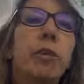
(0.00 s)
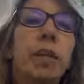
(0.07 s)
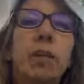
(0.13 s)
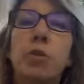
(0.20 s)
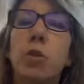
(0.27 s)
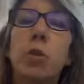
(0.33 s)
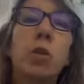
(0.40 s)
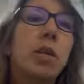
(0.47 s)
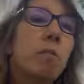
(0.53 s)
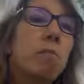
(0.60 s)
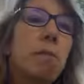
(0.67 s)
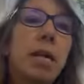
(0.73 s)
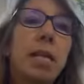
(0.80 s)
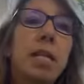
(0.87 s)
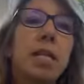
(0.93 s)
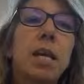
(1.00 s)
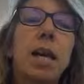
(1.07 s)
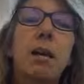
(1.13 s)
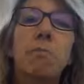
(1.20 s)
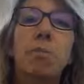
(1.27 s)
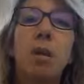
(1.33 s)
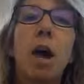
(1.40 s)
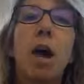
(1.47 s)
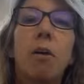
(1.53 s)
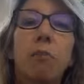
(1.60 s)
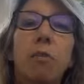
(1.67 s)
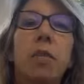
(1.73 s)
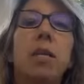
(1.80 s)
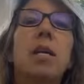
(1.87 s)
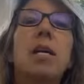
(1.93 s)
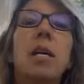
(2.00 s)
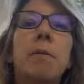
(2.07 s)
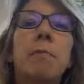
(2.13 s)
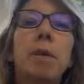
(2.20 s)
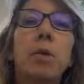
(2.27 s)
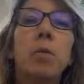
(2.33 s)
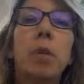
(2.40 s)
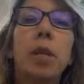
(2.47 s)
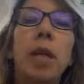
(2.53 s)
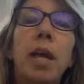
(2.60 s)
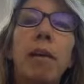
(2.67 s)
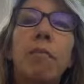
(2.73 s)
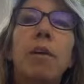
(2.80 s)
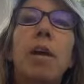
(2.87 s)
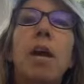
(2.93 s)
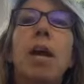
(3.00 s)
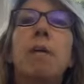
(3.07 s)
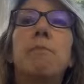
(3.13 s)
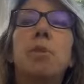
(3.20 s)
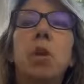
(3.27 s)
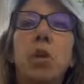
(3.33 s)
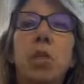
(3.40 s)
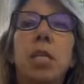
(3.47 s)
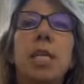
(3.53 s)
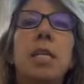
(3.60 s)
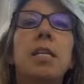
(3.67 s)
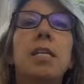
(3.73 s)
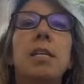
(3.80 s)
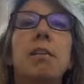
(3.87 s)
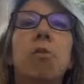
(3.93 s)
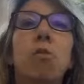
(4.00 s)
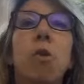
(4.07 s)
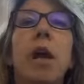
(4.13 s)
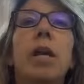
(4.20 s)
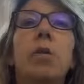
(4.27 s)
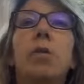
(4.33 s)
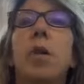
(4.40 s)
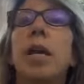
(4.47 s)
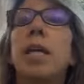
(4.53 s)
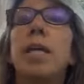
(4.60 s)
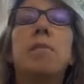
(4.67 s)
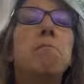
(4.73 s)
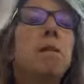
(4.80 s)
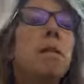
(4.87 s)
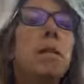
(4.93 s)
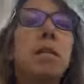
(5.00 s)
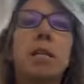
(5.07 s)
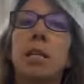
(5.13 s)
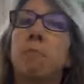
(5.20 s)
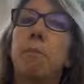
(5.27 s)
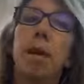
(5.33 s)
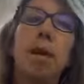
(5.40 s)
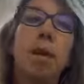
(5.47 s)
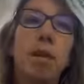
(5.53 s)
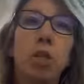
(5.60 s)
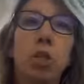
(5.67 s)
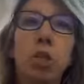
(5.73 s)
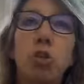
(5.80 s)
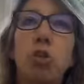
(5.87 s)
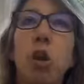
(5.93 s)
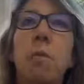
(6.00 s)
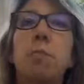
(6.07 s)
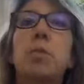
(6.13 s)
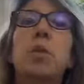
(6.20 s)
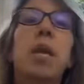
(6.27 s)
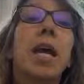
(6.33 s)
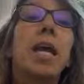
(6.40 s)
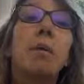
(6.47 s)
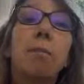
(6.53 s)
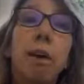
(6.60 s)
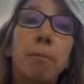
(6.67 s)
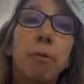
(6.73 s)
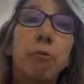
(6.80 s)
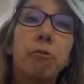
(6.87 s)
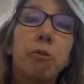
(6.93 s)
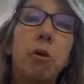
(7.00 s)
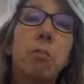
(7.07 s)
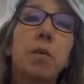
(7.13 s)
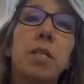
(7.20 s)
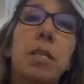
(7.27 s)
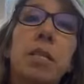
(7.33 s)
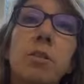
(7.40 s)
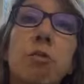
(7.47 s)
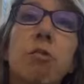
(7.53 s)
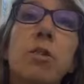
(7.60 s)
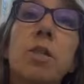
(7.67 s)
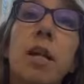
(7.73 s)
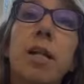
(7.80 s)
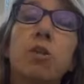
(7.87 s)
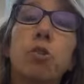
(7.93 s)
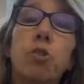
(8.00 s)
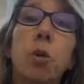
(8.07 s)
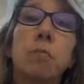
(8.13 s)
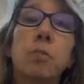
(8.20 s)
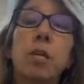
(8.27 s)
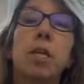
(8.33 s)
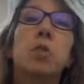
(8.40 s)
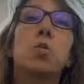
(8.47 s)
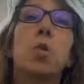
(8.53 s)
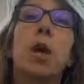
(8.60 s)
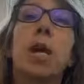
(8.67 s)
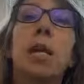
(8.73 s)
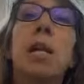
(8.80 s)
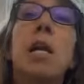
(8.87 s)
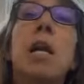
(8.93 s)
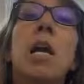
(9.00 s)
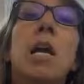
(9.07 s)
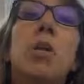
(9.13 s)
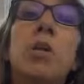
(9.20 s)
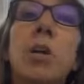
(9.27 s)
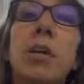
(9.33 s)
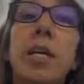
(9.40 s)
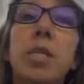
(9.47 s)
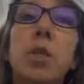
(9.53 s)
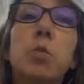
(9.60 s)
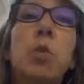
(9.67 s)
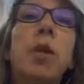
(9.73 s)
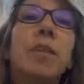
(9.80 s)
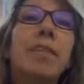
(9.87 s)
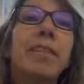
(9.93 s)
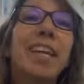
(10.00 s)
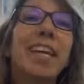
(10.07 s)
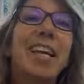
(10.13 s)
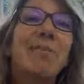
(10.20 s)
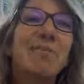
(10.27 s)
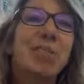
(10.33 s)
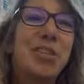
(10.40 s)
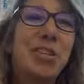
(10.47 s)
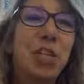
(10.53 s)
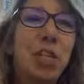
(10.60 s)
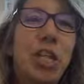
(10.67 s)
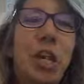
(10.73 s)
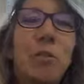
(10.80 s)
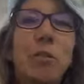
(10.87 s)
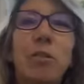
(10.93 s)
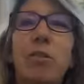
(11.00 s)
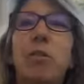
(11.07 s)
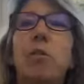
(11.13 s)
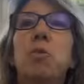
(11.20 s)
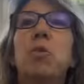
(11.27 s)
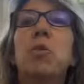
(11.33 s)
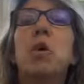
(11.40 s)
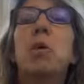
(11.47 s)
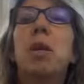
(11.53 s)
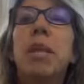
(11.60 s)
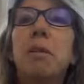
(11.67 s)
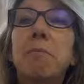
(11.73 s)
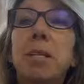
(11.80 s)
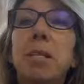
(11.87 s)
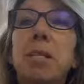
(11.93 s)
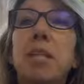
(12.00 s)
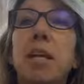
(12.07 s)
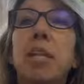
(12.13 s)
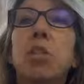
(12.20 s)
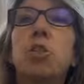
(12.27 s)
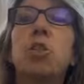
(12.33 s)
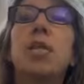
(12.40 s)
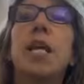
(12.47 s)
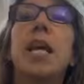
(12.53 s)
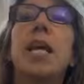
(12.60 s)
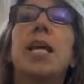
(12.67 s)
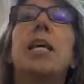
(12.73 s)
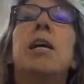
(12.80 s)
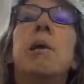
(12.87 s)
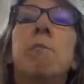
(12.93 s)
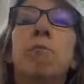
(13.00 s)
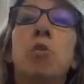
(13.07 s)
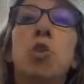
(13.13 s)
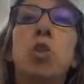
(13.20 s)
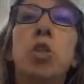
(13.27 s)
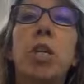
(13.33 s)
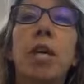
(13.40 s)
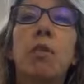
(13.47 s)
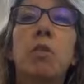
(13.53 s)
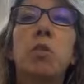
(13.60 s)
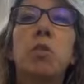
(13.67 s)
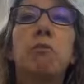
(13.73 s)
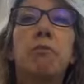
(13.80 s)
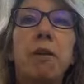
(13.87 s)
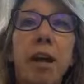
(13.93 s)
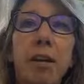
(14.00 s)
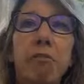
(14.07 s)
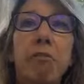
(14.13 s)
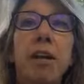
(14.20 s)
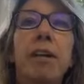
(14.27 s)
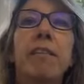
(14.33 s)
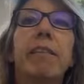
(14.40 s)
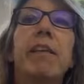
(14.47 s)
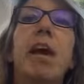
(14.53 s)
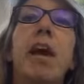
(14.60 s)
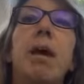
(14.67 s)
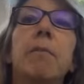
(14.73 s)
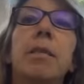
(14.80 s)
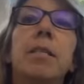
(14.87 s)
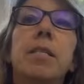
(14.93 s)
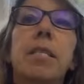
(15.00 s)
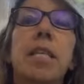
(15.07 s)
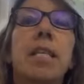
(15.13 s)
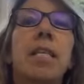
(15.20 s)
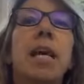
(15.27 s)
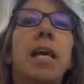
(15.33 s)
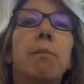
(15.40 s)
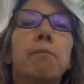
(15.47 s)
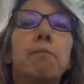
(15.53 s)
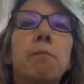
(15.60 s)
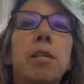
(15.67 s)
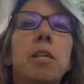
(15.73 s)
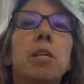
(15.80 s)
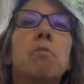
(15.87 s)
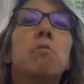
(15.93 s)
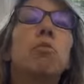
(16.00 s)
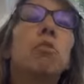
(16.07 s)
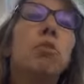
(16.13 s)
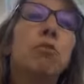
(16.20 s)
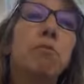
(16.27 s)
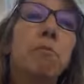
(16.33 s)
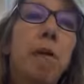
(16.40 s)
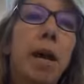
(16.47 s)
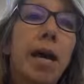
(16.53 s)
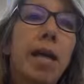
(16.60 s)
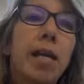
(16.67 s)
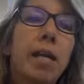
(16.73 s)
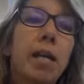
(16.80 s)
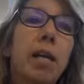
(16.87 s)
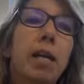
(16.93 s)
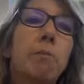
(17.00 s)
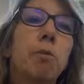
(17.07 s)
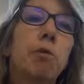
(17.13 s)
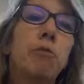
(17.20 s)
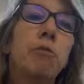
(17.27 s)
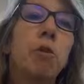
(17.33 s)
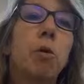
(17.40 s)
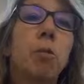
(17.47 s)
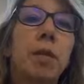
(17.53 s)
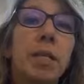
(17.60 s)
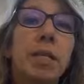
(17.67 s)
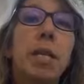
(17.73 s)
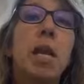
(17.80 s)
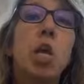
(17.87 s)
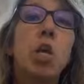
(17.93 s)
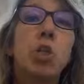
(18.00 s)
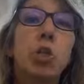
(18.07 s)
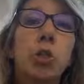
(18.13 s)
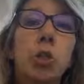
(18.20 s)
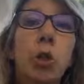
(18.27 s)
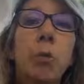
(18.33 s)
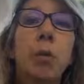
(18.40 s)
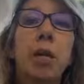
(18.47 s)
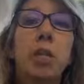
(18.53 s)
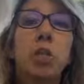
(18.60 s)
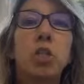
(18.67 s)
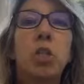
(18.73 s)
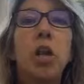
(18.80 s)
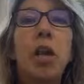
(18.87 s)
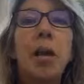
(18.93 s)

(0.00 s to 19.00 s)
And I saw that many times after, that whenever I'm not eating the right way, immediately my energy drops and my performance as a result drops as well. So that's one thing I'm going to share with you. So let me start today to share those 5 healthy habits that help me improve my performance so much.